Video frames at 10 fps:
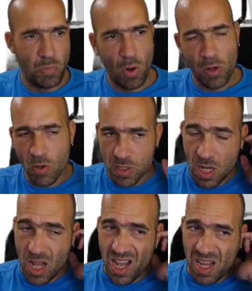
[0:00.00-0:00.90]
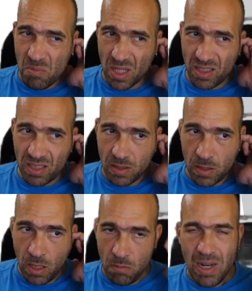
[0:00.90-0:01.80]
polygons, but
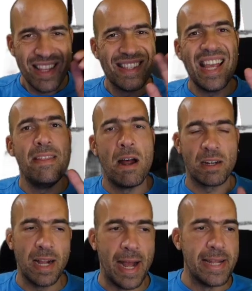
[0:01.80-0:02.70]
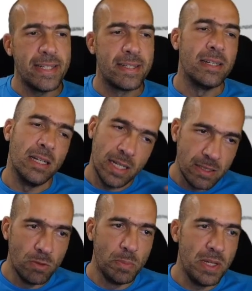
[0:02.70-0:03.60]
let's say they are guys.
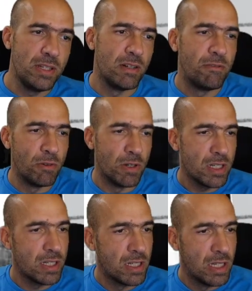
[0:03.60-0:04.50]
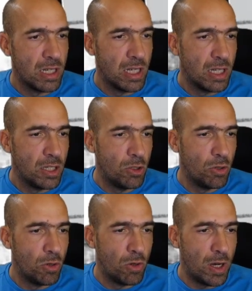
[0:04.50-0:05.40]
It will be easier for us
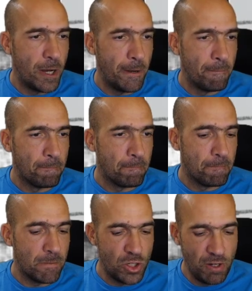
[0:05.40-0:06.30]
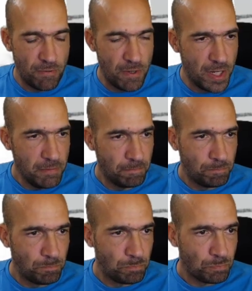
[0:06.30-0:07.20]
to shift D
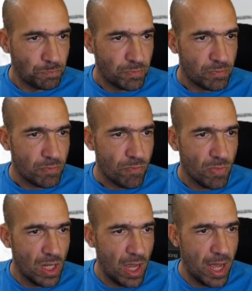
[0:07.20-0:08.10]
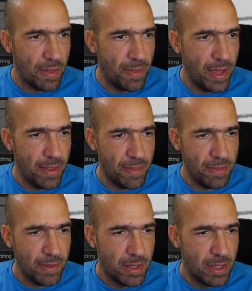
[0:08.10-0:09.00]
and
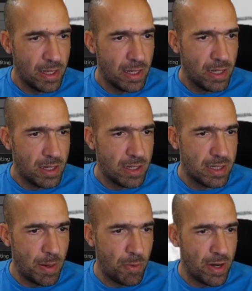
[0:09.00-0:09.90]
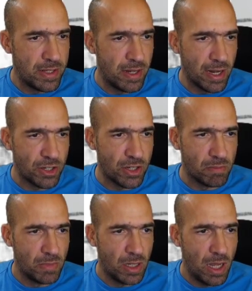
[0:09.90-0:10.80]
then separate
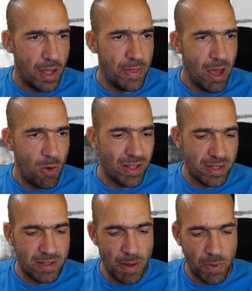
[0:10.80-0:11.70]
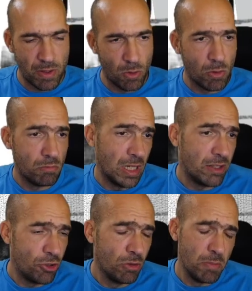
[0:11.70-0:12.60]
selection. And now it's separate, or
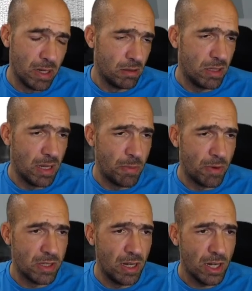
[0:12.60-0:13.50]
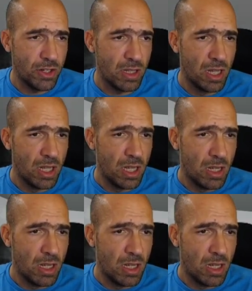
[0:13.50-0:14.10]
it should be separate selection.